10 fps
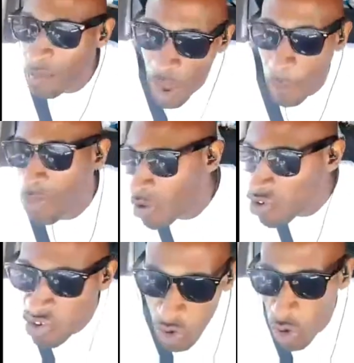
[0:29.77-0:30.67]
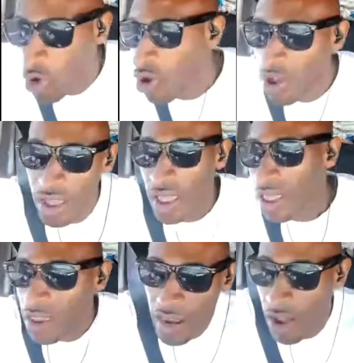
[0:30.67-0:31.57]
but I'm not sure,
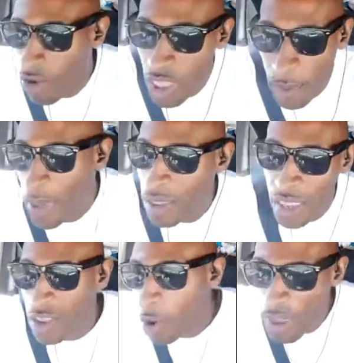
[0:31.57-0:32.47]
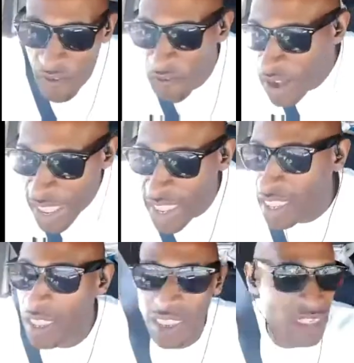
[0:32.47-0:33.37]
you know, you're a bit
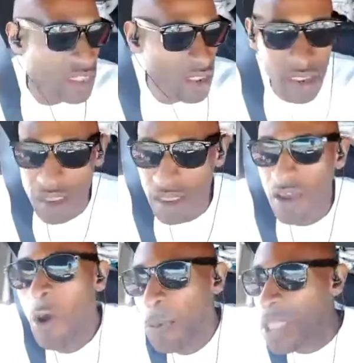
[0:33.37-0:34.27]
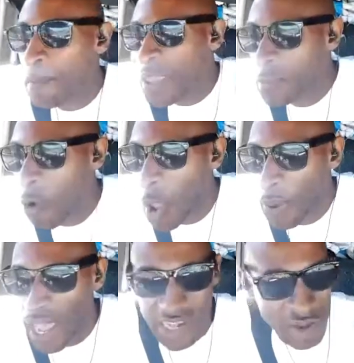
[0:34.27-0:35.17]
flaky. Go and put your big boy
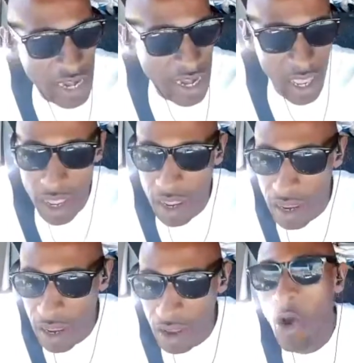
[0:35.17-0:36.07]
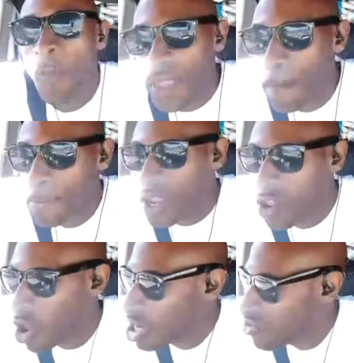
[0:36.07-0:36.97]
pants on, innit? Go and put your big
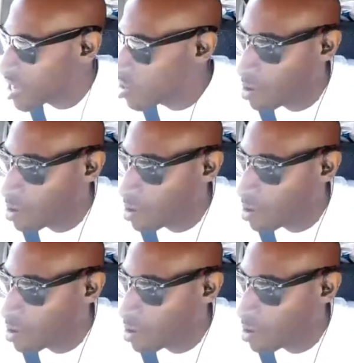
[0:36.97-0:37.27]
girl dress